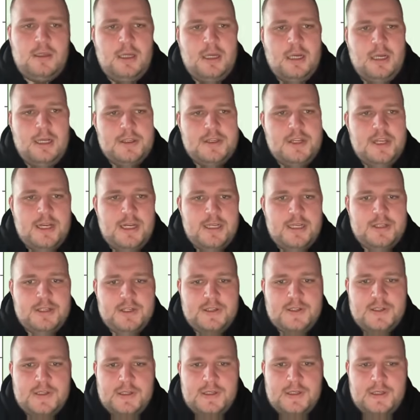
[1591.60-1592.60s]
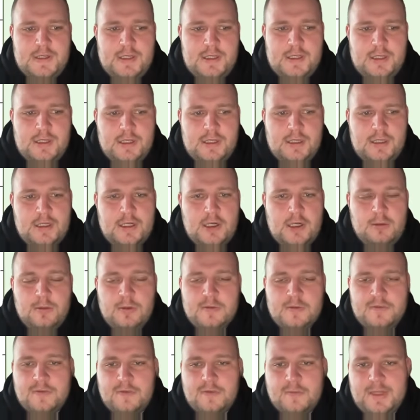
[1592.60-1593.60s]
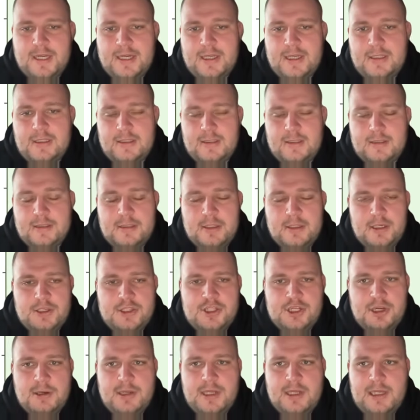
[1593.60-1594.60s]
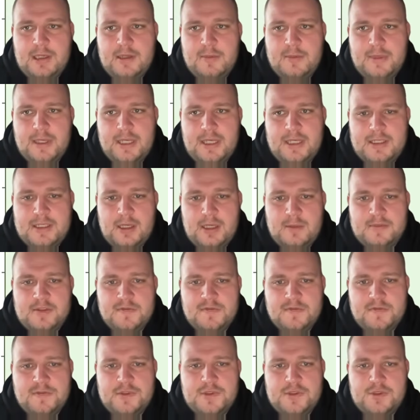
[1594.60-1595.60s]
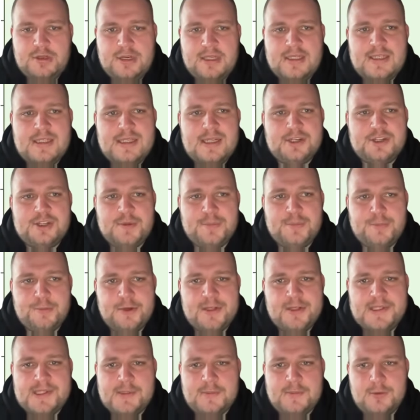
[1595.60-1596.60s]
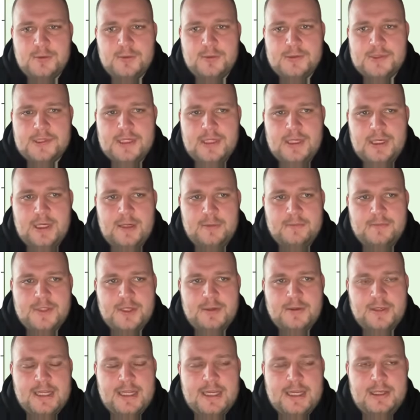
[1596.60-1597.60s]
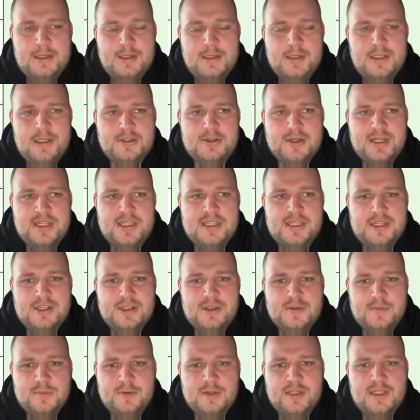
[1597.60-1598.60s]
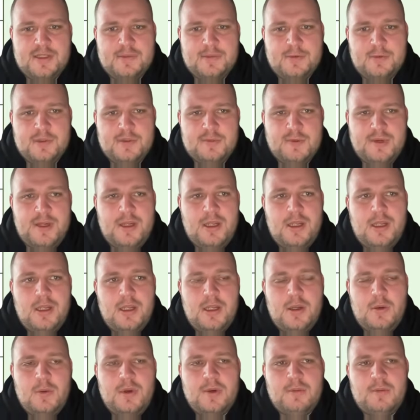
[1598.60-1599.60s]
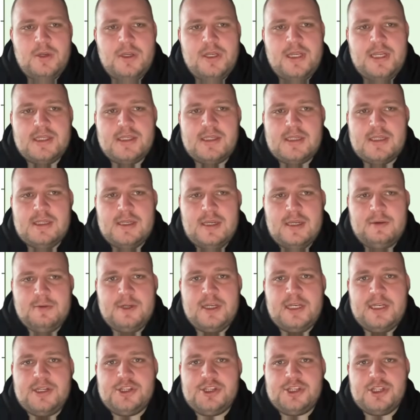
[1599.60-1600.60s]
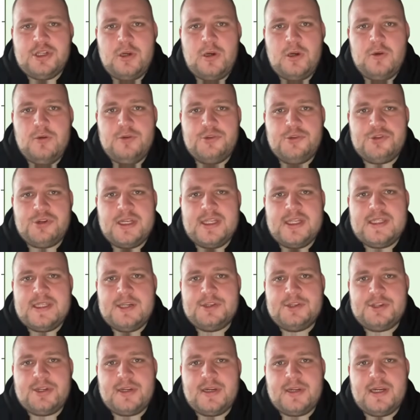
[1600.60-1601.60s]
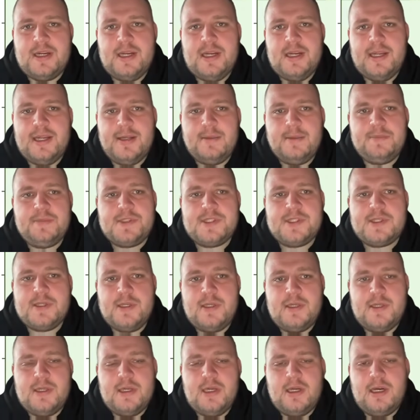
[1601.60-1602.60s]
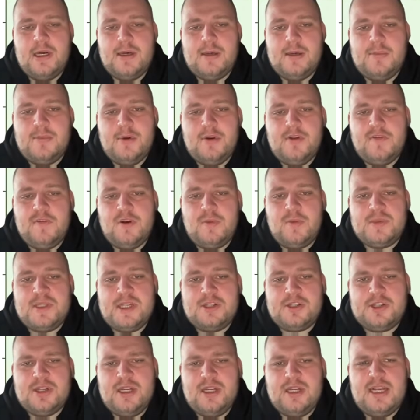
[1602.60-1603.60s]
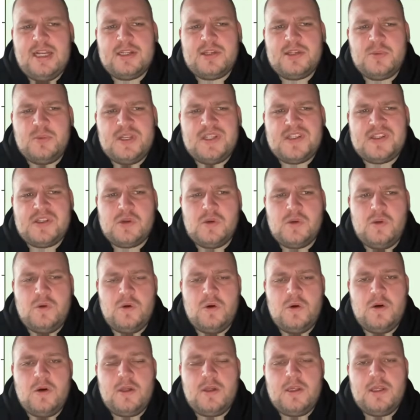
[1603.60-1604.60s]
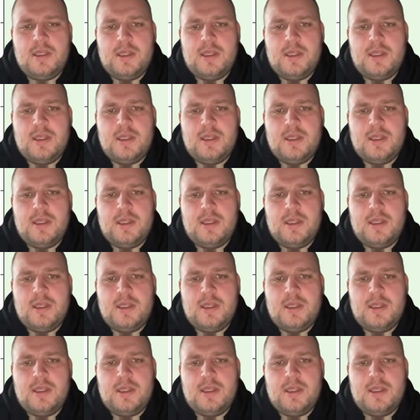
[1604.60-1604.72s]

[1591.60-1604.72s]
And yeah, just to go on from that and show you a little bit in terms of transition principles. So again, like the transition principles, we wouldn't necessarily show transition clips of opposition unless we saw